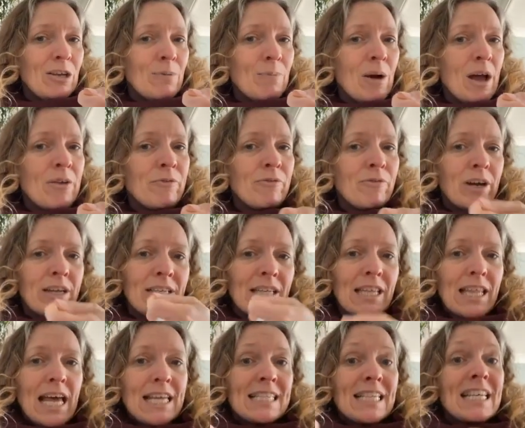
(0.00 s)
you might find
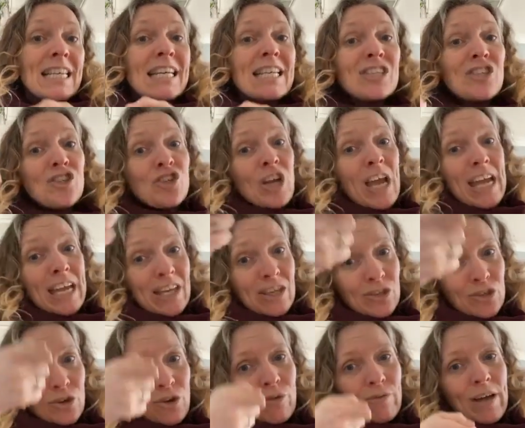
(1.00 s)
that there's an
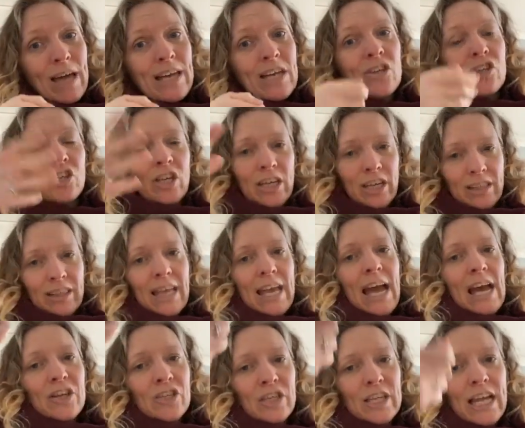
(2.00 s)
exchange of energy and
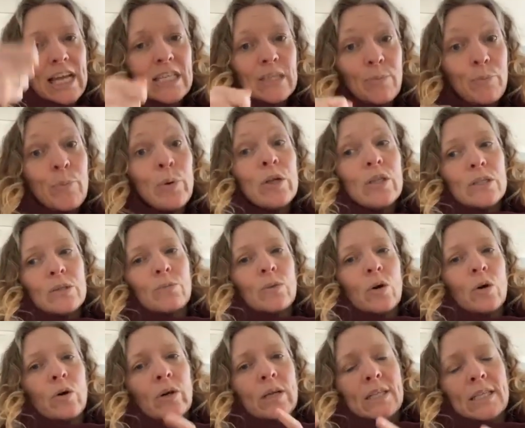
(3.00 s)
they actually get to put
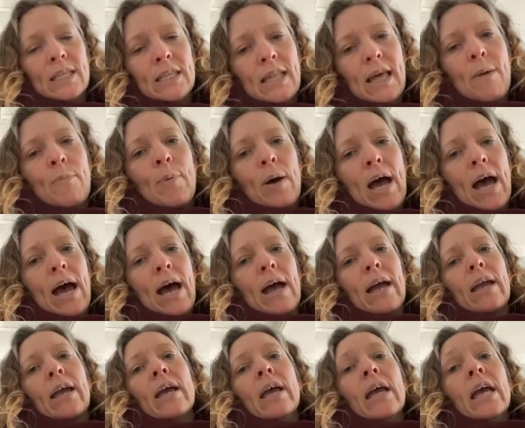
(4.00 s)
some coins in their
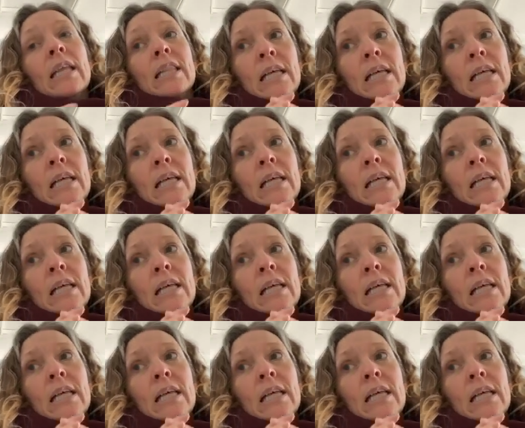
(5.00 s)
bag.